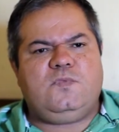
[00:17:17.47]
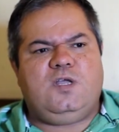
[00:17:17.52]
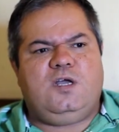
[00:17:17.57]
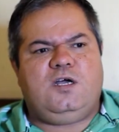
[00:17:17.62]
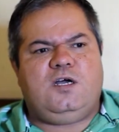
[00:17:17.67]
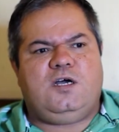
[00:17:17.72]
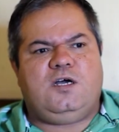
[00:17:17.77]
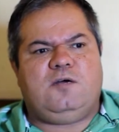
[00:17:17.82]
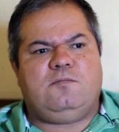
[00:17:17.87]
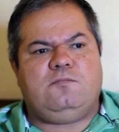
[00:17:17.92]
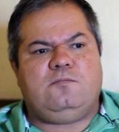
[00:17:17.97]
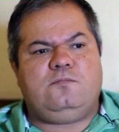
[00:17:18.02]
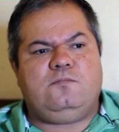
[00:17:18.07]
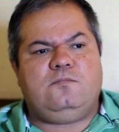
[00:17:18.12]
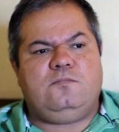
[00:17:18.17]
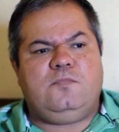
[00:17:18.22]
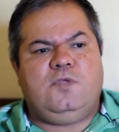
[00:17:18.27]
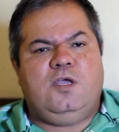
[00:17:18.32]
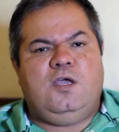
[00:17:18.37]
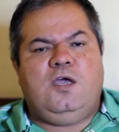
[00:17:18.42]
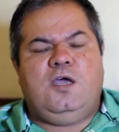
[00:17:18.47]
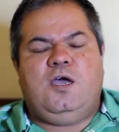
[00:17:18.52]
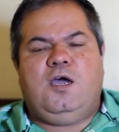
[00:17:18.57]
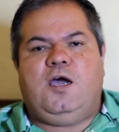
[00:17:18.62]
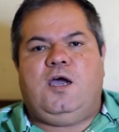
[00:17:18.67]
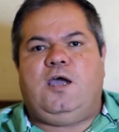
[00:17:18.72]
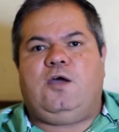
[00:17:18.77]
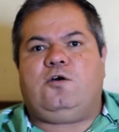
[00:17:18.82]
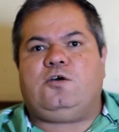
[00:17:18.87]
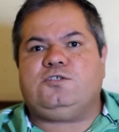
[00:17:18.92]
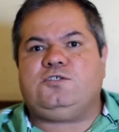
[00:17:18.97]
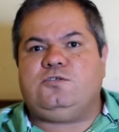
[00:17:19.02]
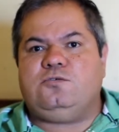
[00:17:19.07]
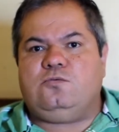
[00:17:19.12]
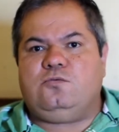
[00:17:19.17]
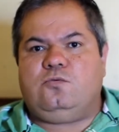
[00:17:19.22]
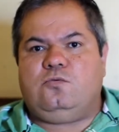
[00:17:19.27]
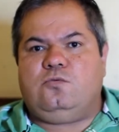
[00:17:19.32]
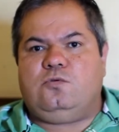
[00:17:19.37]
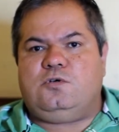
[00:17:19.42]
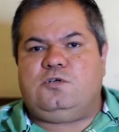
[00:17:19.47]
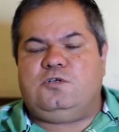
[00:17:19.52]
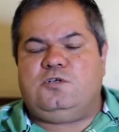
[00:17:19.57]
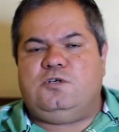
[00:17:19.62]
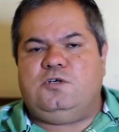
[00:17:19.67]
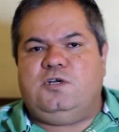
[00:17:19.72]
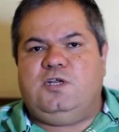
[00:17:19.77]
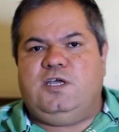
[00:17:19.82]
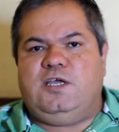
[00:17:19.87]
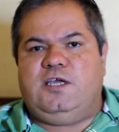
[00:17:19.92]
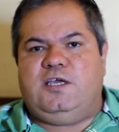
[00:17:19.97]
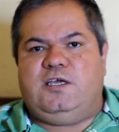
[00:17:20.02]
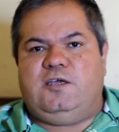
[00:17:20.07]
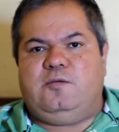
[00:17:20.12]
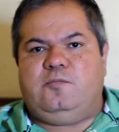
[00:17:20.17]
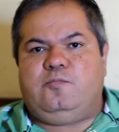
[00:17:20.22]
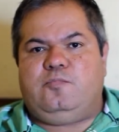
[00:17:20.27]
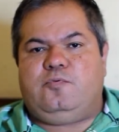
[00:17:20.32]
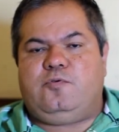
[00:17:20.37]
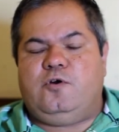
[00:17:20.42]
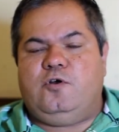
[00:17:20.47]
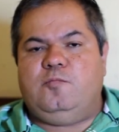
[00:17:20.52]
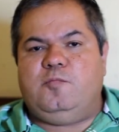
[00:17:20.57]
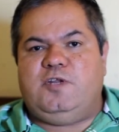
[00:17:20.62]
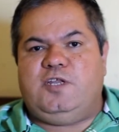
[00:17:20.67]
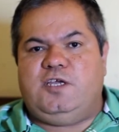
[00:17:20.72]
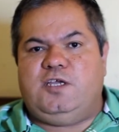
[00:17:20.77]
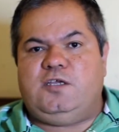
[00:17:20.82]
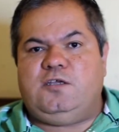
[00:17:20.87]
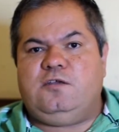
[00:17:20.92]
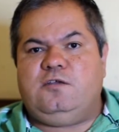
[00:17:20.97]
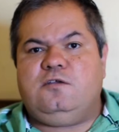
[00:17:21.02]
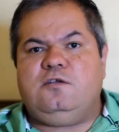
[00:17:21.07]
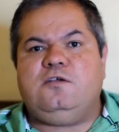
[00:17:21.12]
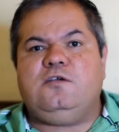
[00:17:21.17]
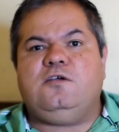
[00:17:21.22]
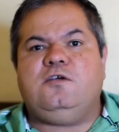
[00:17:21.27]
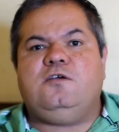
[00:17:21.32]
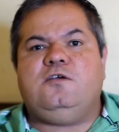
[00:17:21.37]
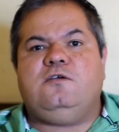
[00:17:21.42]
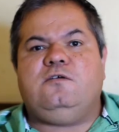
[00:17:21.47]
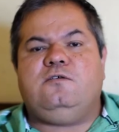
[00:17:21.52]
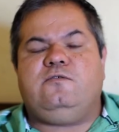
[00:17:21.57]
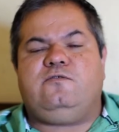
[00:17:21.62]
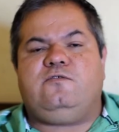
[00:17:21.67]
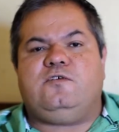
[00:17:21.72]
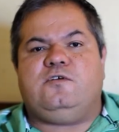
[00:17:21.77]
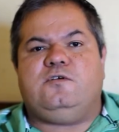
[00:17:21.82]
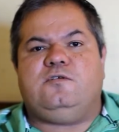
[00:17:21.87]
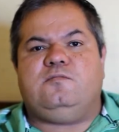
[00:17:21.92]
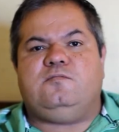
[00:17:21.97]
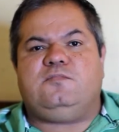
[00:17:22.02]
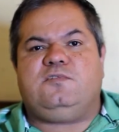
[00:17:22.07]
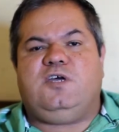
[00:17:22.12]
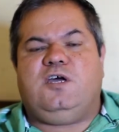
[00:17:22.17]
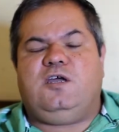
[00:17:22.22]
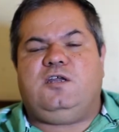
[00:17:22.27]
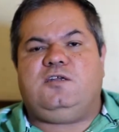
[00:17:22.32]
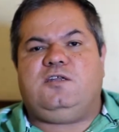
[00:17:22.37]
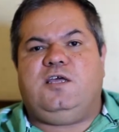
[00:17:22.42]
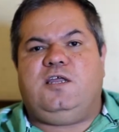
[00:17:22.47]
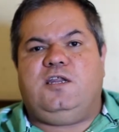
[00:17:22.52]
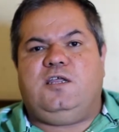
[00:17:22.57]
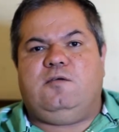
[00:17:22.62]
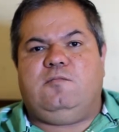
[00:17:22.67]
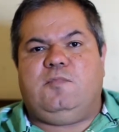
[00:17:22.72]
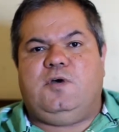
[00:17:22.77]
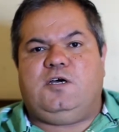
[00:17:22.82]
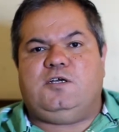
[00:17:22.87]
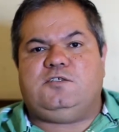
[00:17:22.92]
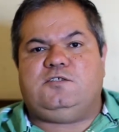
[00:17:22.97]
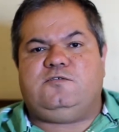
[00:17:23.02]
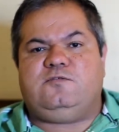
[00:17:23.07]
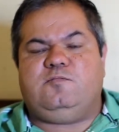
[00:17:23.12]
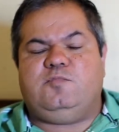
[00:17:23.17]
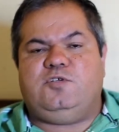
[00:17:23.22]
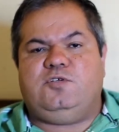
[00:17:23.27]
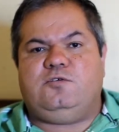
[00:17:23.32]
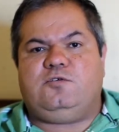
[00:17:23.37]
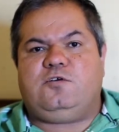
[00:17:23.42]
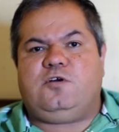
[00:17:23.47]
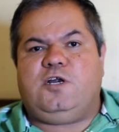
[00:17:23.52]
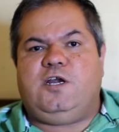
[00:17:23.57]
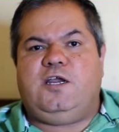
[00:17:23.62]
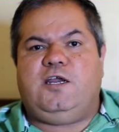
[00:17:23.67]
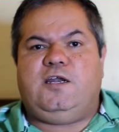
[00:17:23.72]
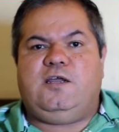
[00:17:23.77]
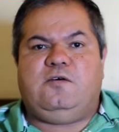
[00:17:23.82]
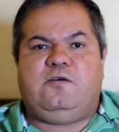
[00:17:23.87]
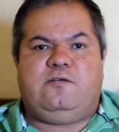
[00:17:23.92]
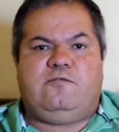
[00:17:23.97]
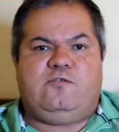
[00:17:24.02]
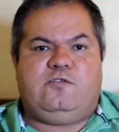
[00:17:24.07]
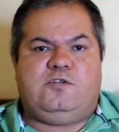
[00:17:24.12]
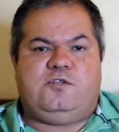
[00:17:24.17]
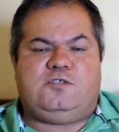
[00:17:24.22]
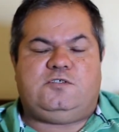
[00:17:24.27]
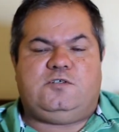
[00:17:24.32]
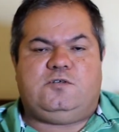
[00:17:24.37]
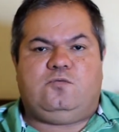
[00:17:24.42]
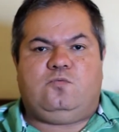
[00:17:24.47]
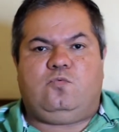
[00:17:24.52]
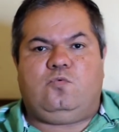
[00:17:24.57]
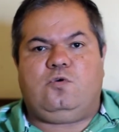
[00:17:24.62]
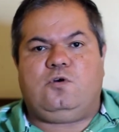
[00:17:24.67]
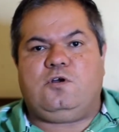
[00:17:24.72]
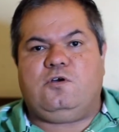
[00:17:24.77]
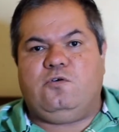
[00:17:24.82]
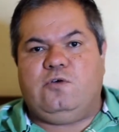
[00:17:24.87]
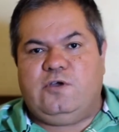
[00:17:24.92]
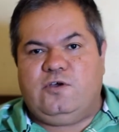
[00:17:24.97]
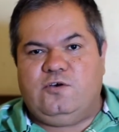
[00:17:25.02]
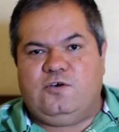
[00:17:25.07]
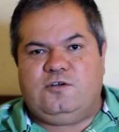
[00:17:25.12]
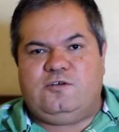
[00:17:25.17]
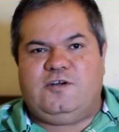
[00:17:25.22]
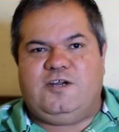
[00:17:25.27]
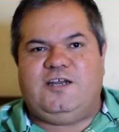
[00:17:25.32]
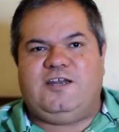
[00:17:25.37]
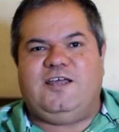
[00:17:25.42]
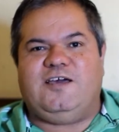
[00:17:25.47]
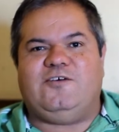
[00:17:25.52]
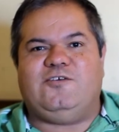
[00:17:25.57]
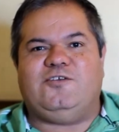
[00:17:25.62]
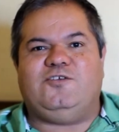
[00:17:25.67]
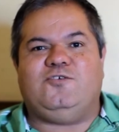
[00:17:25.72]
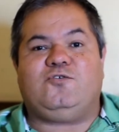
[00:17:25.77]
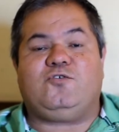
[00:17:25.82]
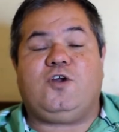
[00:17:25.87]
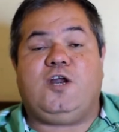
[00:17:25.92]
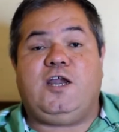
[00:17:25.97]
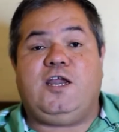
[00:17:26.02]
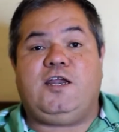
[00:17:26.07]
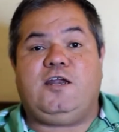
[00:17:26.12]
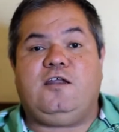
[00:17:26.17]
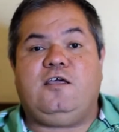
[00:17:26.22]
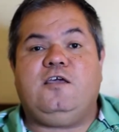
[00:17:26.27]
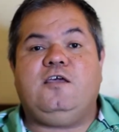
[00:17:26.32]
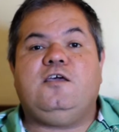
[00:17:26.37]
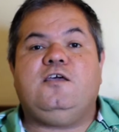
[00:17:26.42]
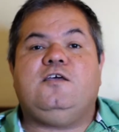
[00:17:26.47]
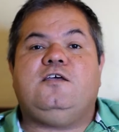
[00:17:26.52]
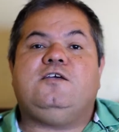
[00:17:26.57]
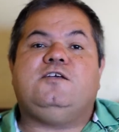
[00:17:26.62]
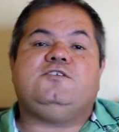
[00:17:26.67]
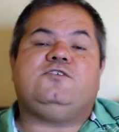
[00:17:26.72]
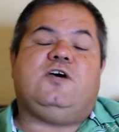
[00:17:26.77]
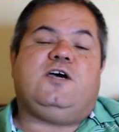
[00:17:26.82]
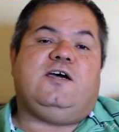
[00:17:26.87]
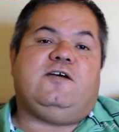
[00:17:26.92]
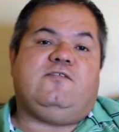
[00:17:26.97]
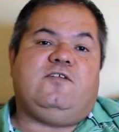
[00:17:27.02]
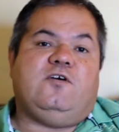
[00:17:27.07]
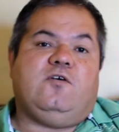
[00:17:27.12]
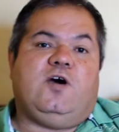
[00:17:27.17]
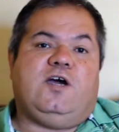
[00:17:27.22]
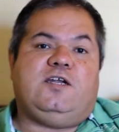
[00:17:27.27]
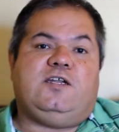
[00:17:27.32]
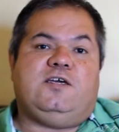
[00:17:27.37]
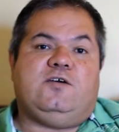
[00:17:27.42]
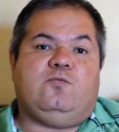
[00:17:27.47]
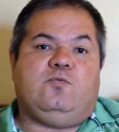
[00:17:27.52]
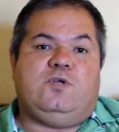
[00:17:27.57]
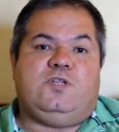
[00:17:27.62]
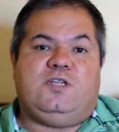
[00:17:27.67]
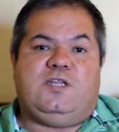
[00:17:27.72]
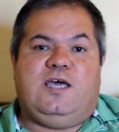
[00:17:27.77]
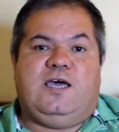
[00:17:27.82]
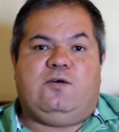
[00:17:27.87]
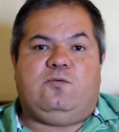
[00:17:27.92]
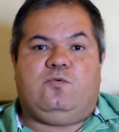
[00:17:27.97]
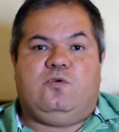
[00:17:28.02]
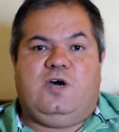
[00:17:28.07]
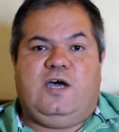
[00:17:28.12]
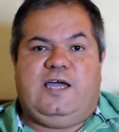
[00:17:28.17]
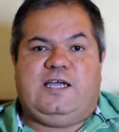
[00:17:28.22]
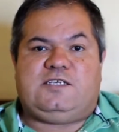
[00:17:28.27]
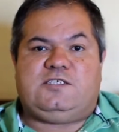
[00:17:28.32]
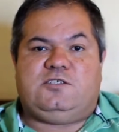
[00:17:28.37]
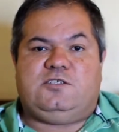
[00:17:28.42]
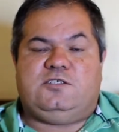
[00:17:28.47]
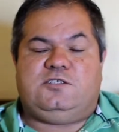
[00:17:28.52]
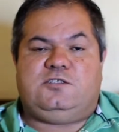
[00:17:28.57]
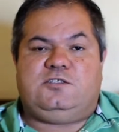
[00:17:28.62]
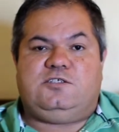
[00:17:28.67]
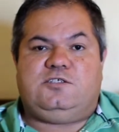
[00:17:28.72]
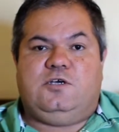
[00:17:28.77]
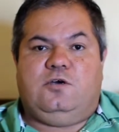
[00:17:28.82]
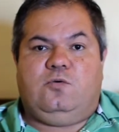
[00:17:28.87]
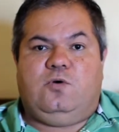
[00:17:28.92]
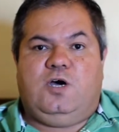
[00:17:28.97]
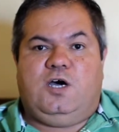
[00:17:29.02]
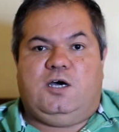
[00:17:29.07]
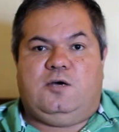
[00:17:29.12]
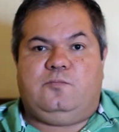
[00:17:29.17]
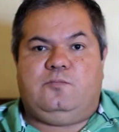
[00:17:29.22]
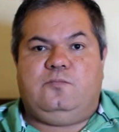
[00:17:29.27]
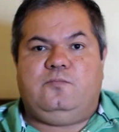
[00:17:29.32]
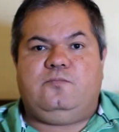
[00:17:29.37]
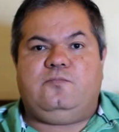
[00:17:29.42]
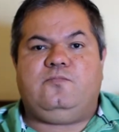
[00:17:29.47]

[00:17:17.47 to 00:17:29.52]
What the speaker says: I also ordered a Promedy from Titanium Mods from the Ukraine. However, there's a war going on right now in Ukraine, so I have no idea when that will actually show up.